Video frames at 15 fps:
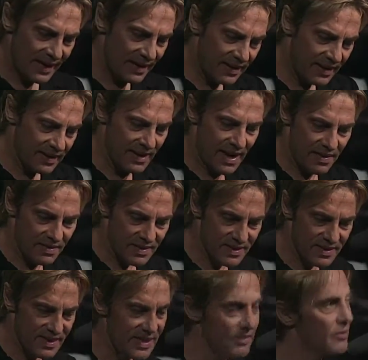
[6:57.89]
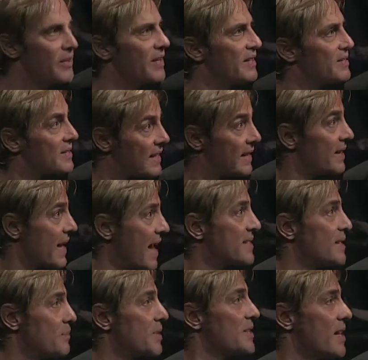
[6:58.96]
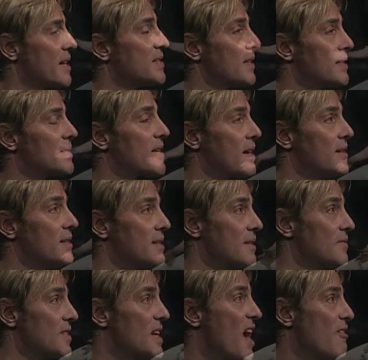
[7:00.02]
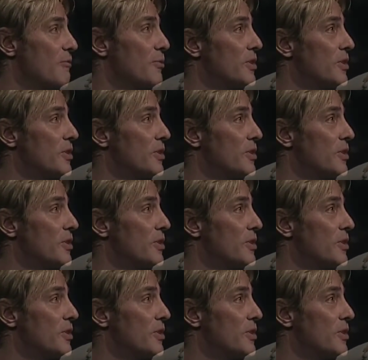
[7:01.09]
and the scenery, and it adds up to tons and tons of stuff